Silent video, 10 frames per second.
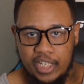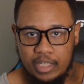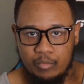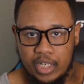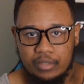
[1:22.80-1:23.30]

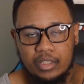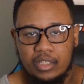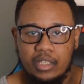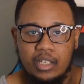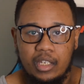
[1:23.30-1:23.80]
name, right?
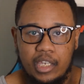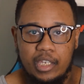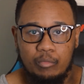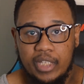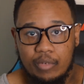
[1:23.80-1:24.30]

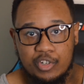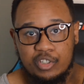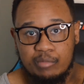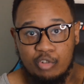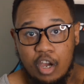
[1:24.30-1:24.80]
And when they
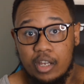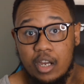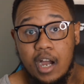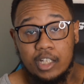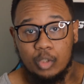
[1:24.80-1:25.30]
originally brought
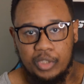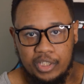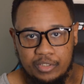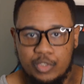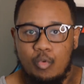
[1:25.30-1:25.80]

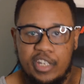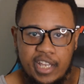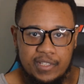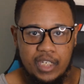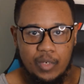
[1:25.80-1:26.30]
Halloween, the
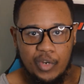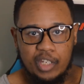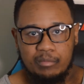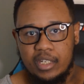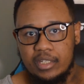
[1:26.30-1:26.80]
2018
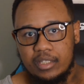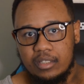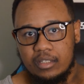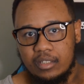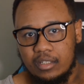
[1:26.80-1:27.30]
remake,
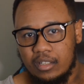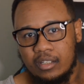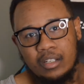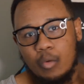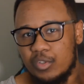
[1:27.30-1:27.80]

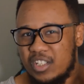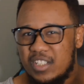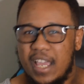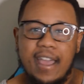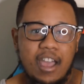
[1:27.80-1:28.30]
I wasn't as
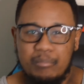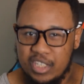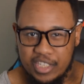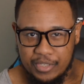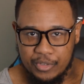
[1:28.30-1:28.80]

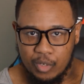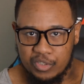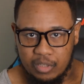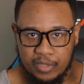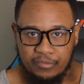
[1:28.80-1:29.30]
happy either. I
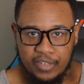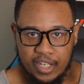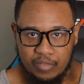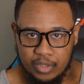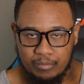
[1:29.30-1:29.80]
wasn't a big fan
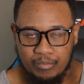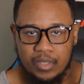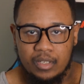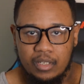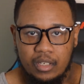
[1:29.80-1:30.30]
of it.
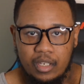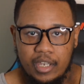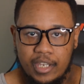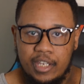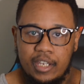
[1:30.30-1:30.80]

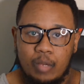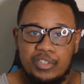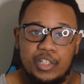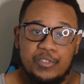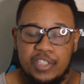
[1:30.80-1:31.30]
And I went
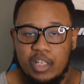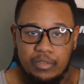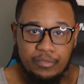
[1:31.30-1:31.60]
to go see it with